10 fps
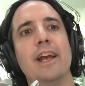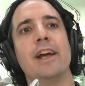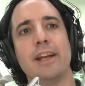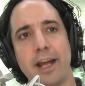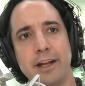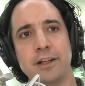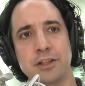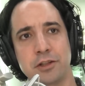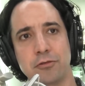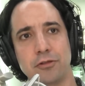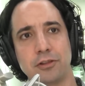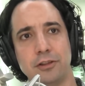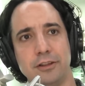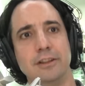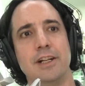and
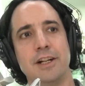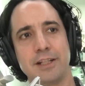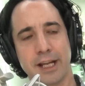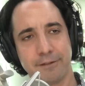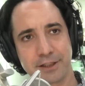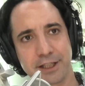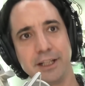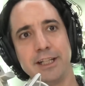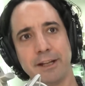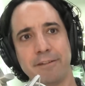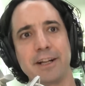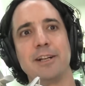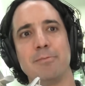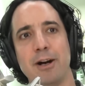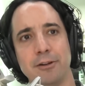ahistorical to have a
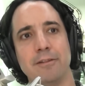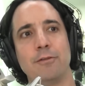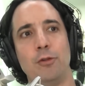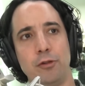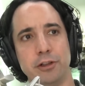significant amount of